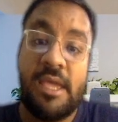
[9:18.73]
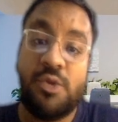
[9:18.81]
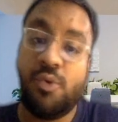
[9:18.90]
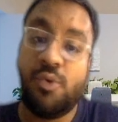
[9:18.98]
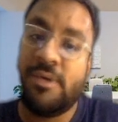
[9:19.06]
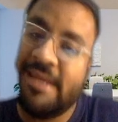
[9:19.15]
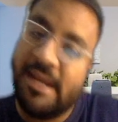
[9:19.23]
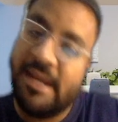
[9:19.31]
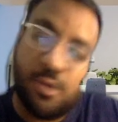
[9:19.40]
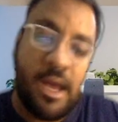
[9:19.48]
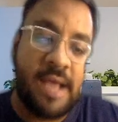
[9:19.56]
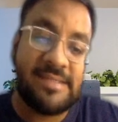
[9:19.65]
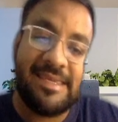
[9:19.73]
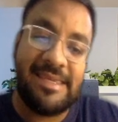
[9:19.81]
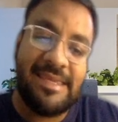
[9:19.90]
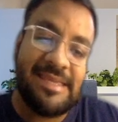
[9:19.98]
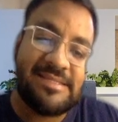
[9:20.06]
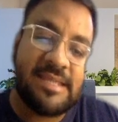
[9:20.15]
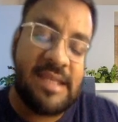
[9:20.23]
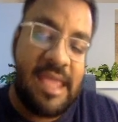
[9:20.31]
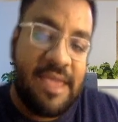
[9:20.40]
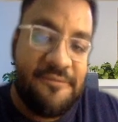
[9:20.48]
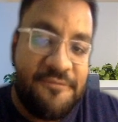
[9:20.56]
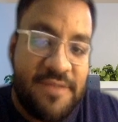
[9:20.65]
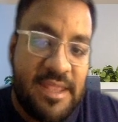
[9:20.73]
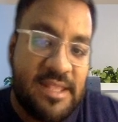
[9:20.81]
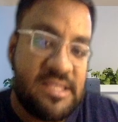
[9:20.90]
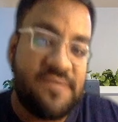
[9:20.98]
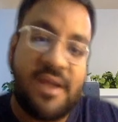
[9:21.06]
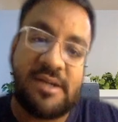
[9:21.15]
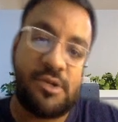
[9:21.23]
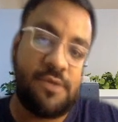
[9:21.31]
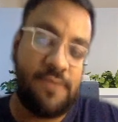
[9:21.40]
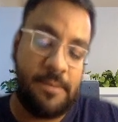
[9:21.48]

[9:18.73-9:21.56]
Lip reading: you need to ask each and every risk factor of